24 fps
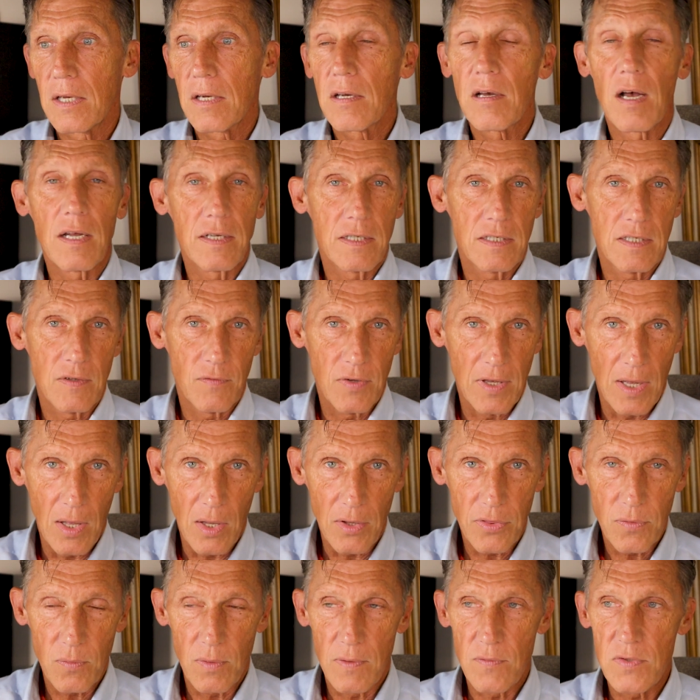cognitive
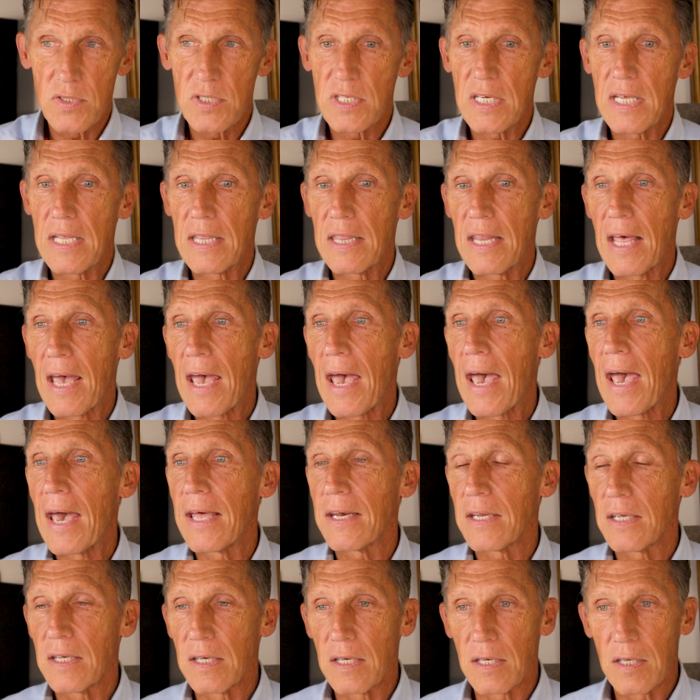health. We've seen
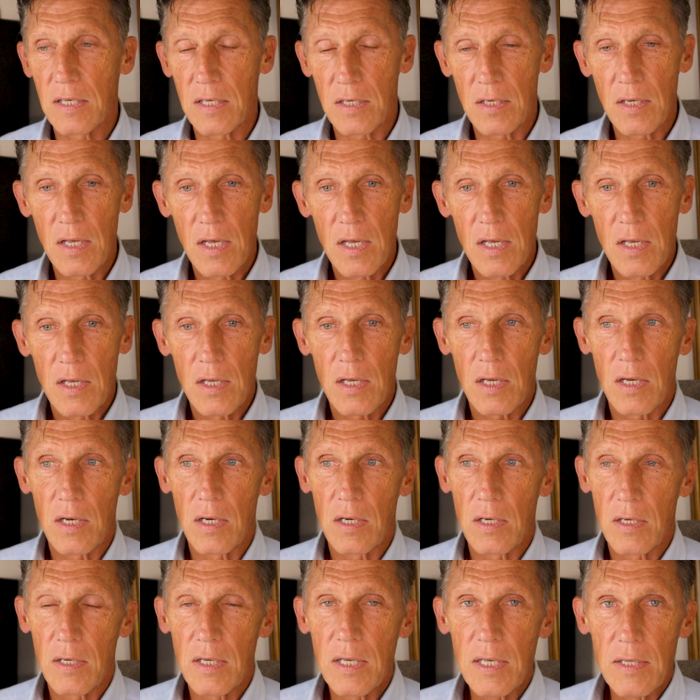that in
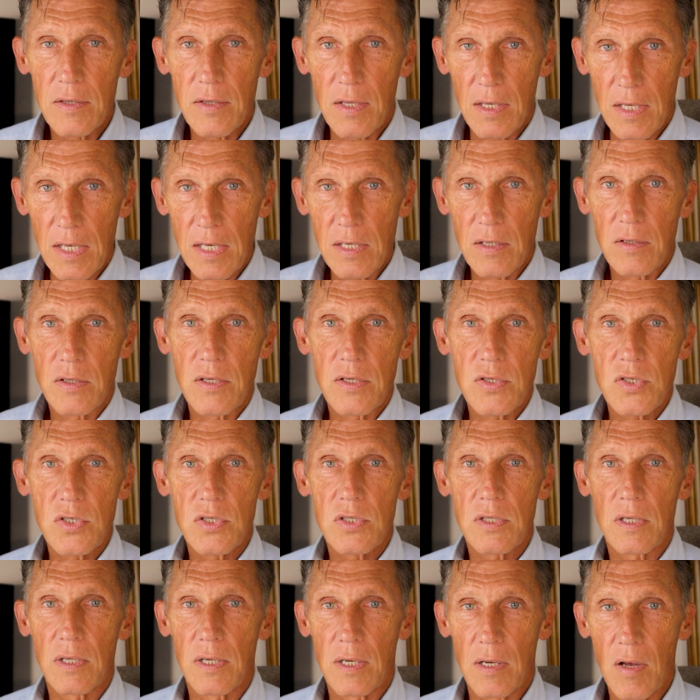the
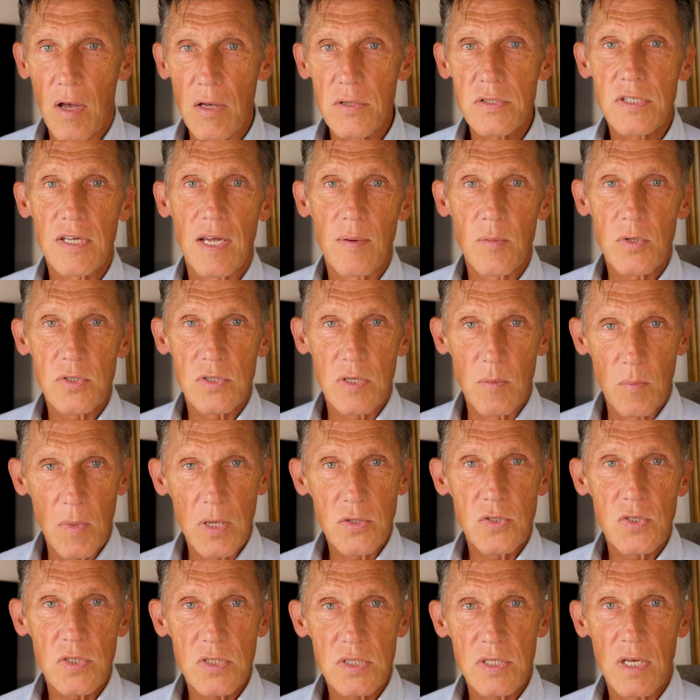English Alzheimer's
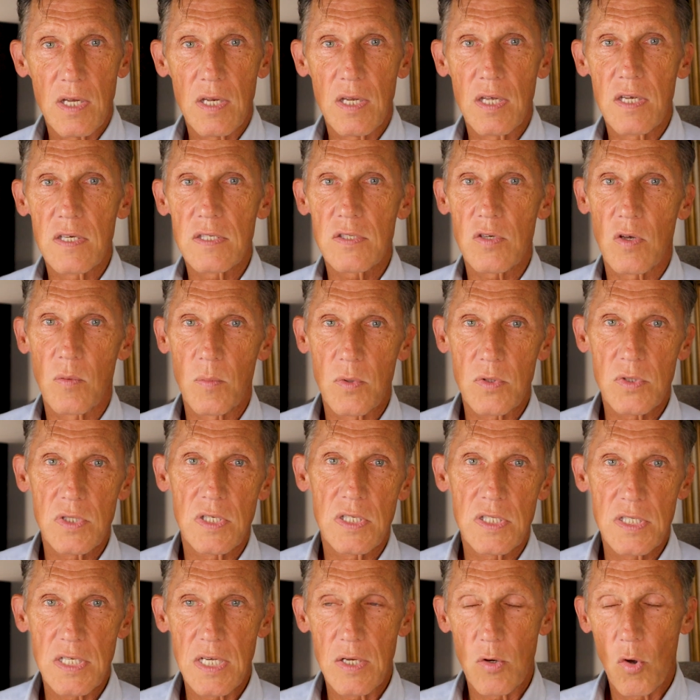dementia studies,
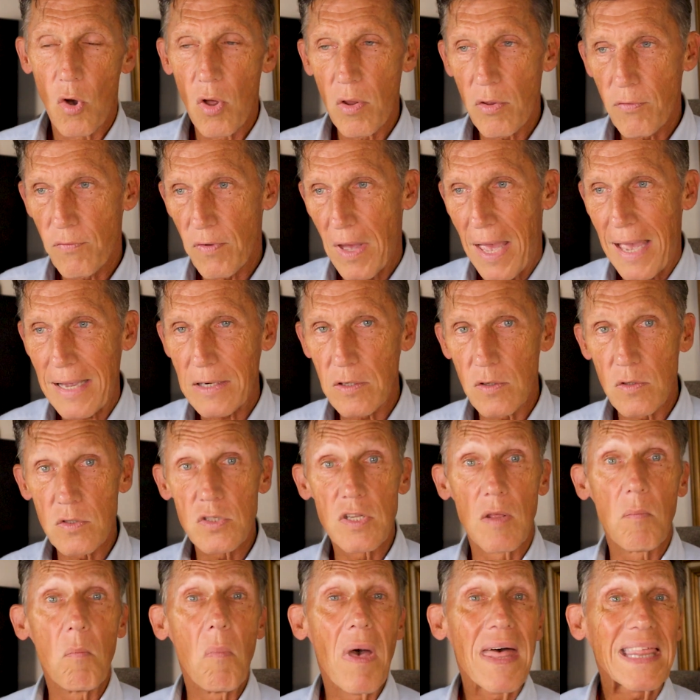homocysteine, all the factors,
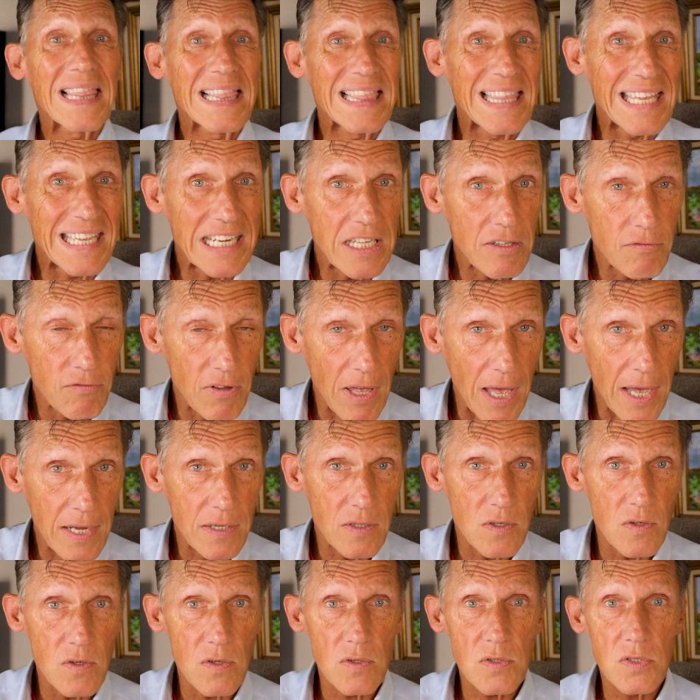the methylating
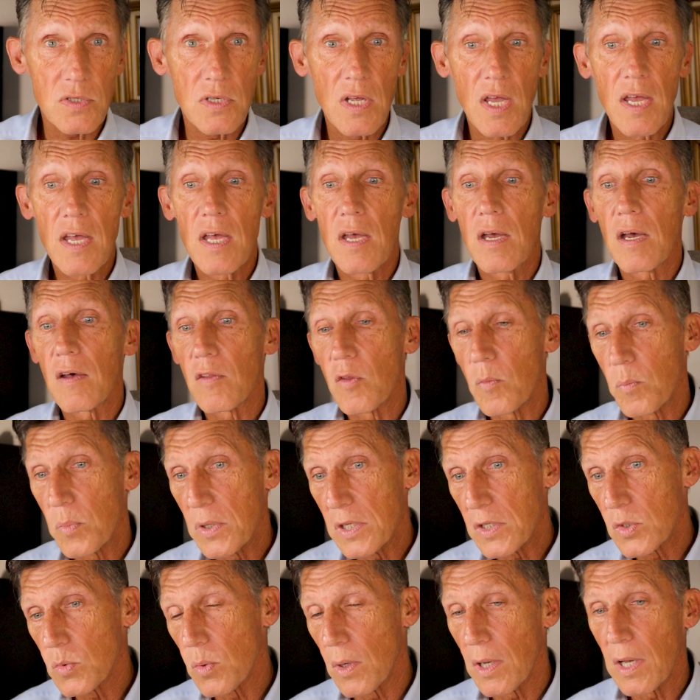factors of the
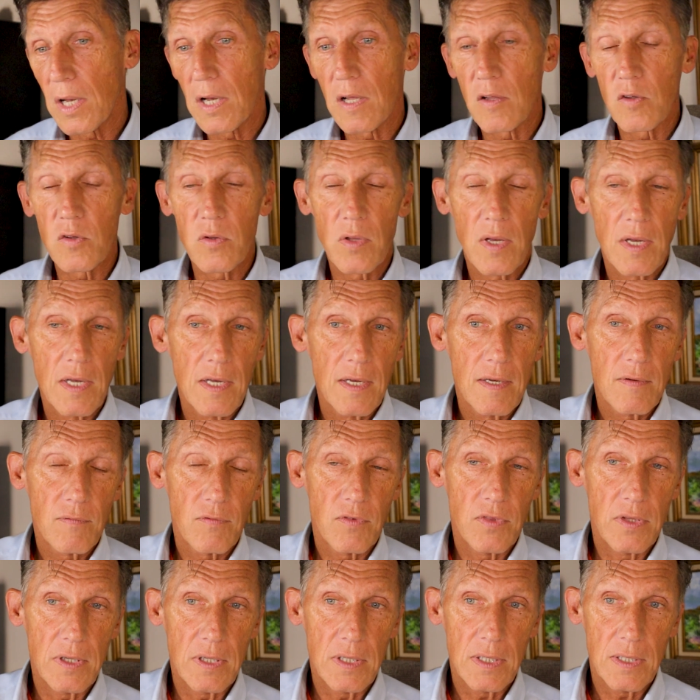B12,
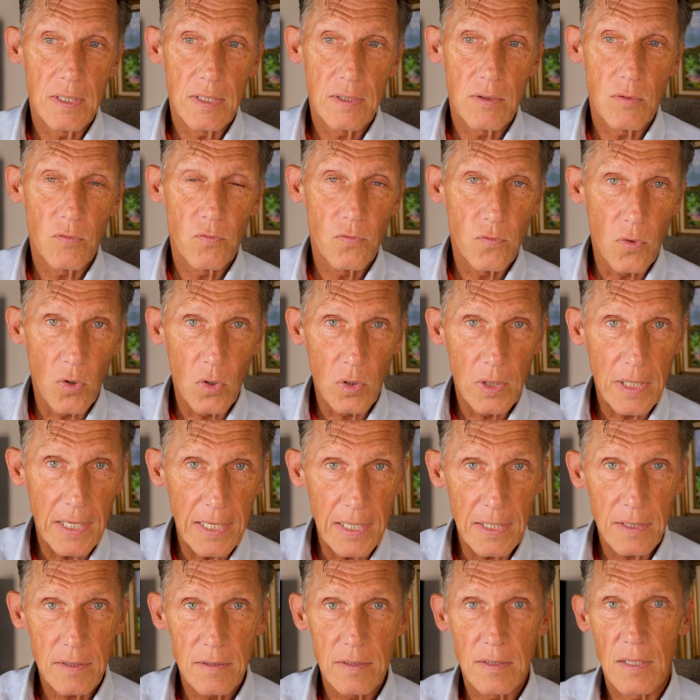the
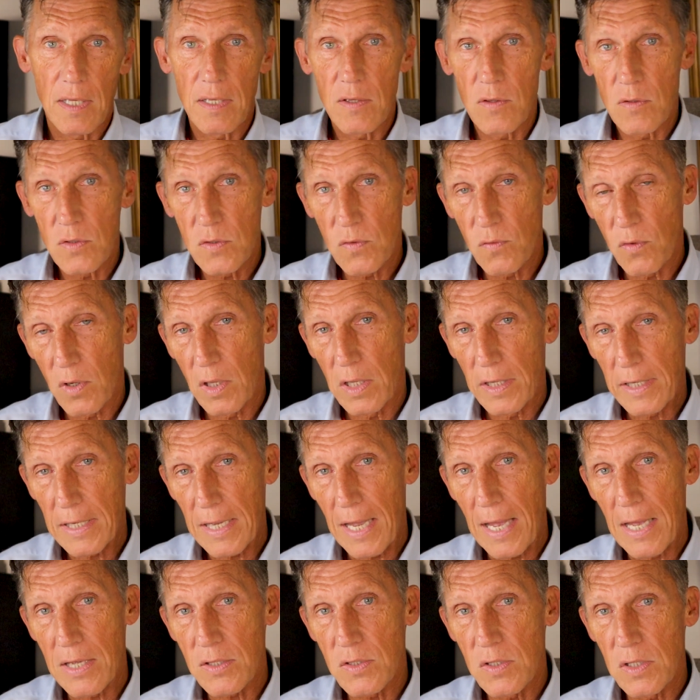folate, they used folic
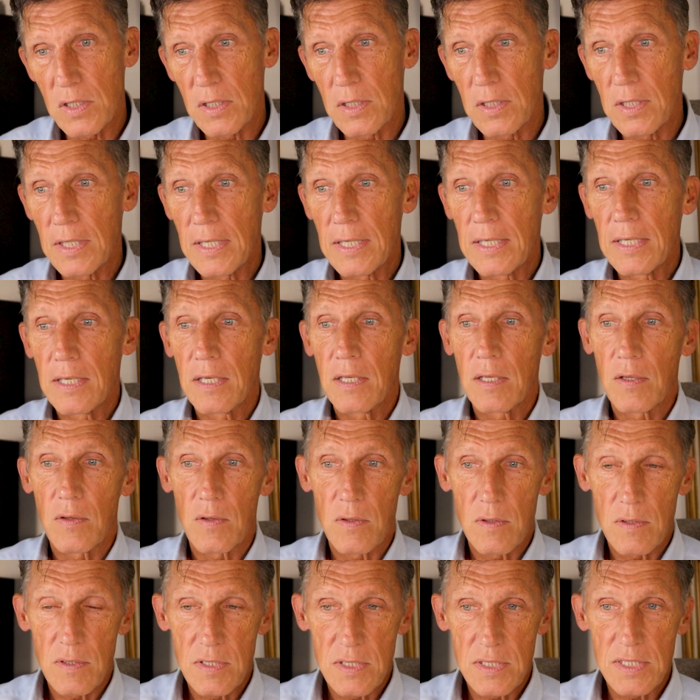acid,
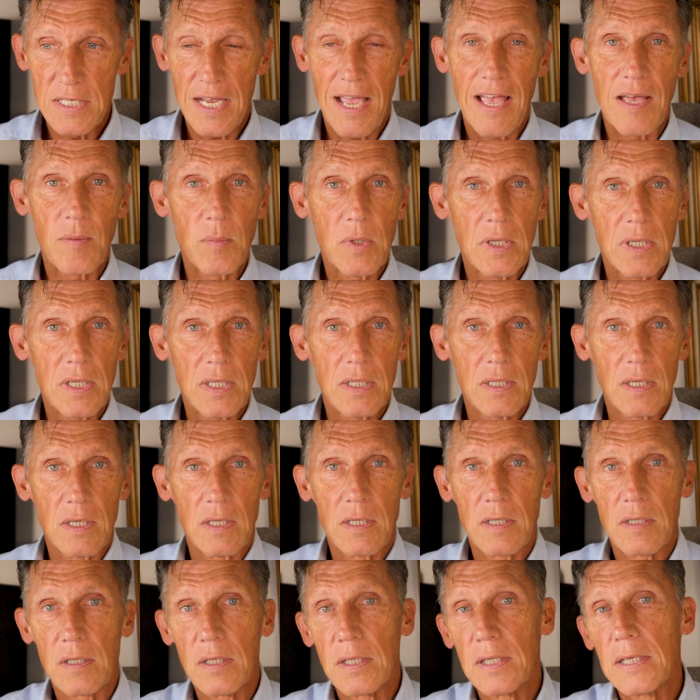the SAMe
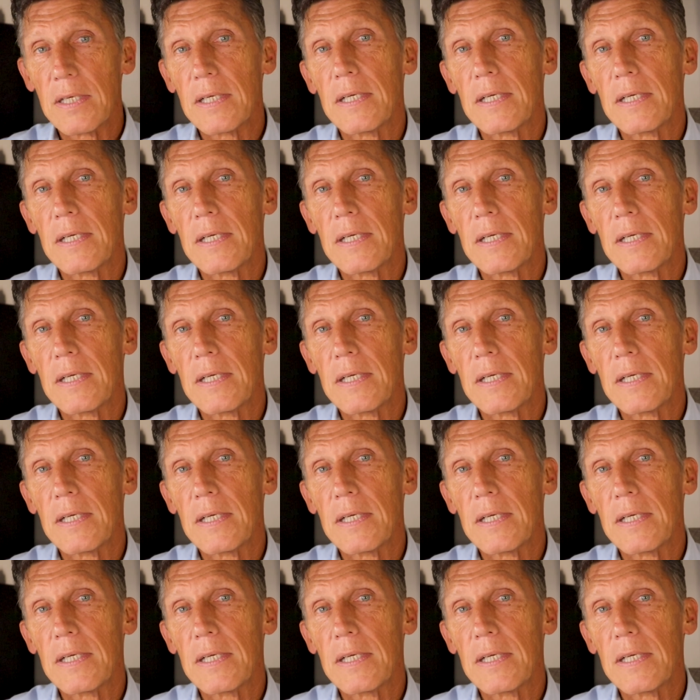and